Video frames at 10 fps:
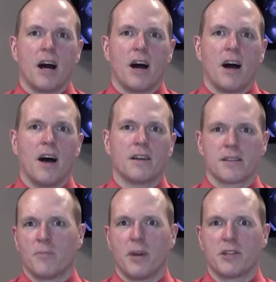
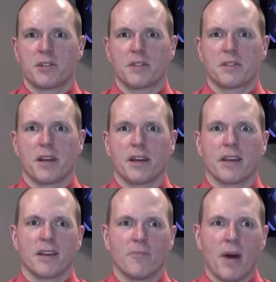Some patients
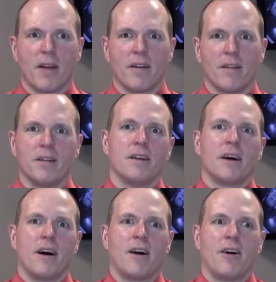get better
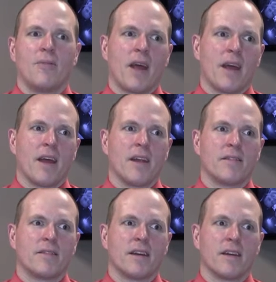
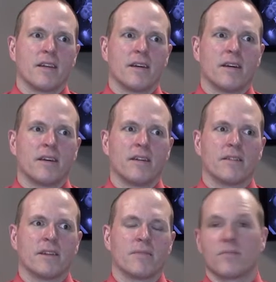and
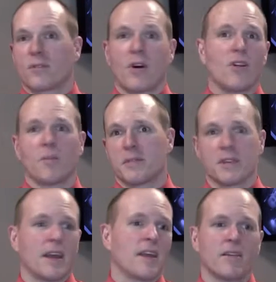they call up and
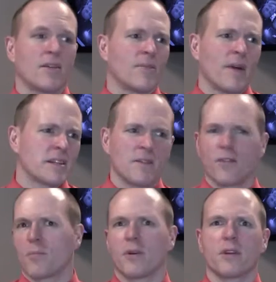say, "Hey, I'm actually
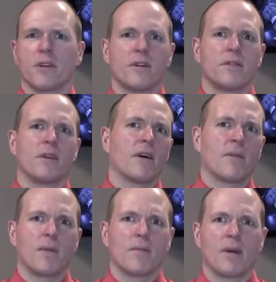feeling pretty good.
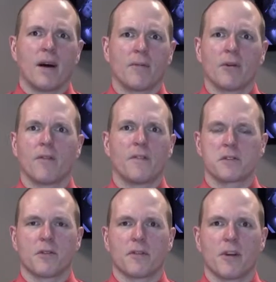I'm good with
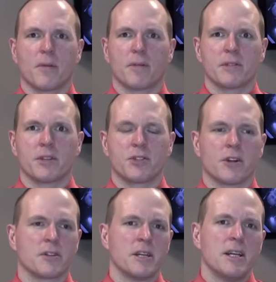physical therapy. I'll be
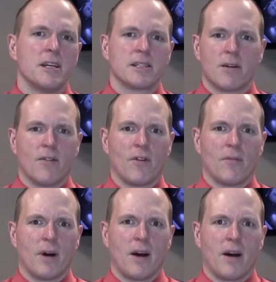discharged." Some
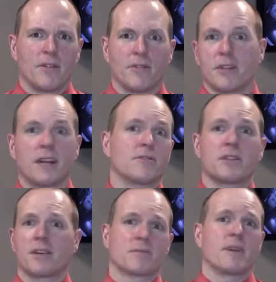of them, their doctor
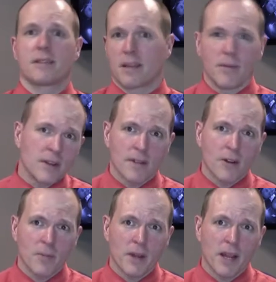tells them not to come into
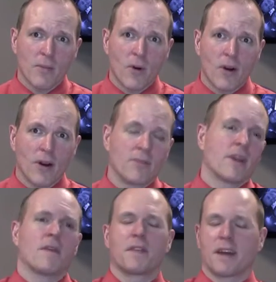therapy anymore, and
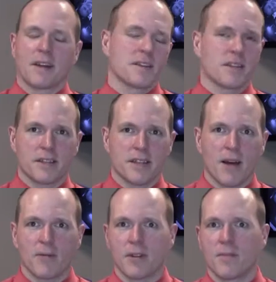we have to kind of discuss
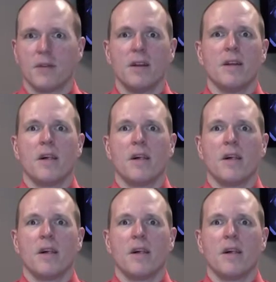that with them.